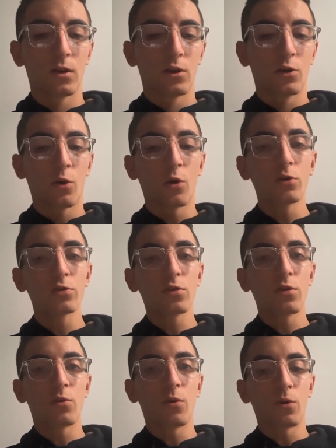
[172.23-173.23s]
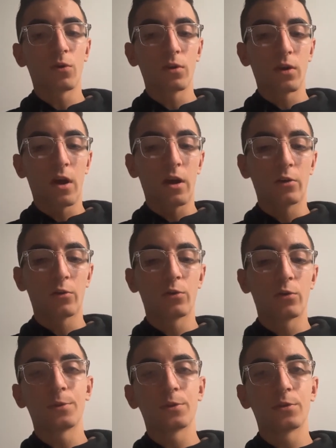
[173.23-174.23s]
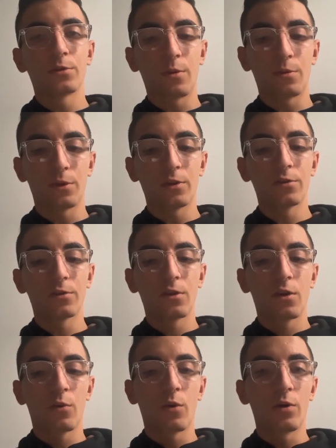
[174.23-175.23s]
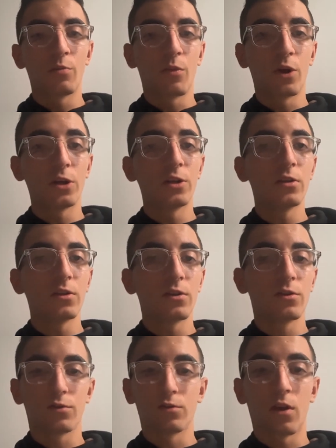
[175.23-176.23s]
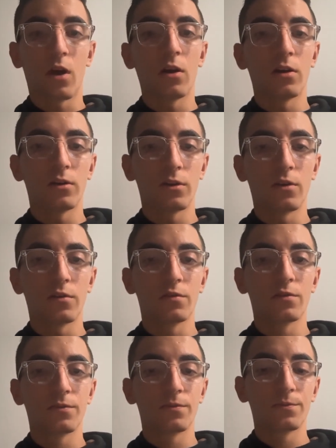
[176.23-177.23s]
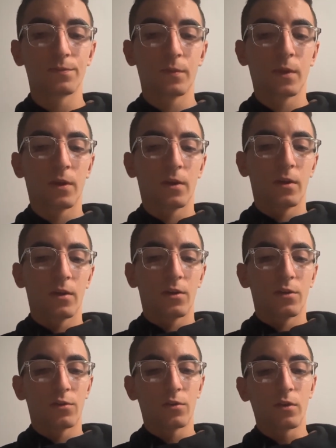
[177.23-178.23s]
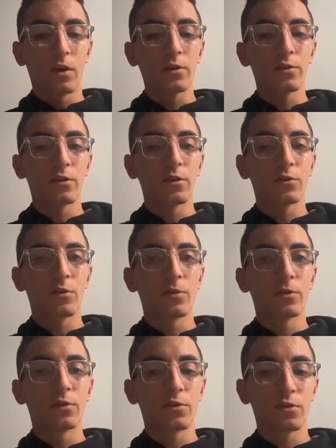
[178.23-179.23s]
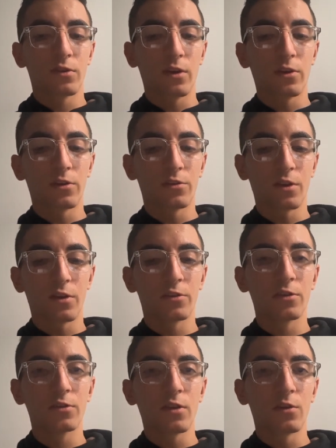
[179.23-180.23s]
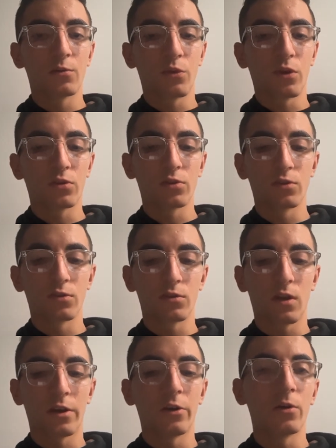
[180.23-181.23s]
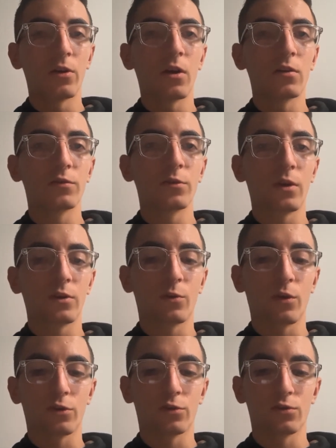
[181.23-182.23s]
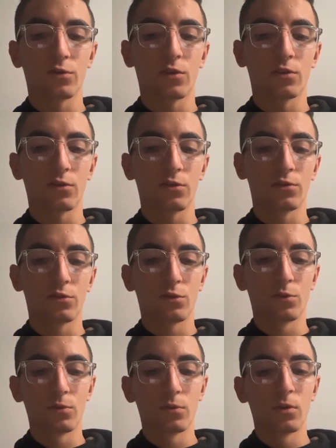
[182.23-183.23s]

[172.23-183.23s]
Courts award equitable remedies when money is not enough. So next, let's go into stare decisis and precedent. I know a lot of you had questions on these two.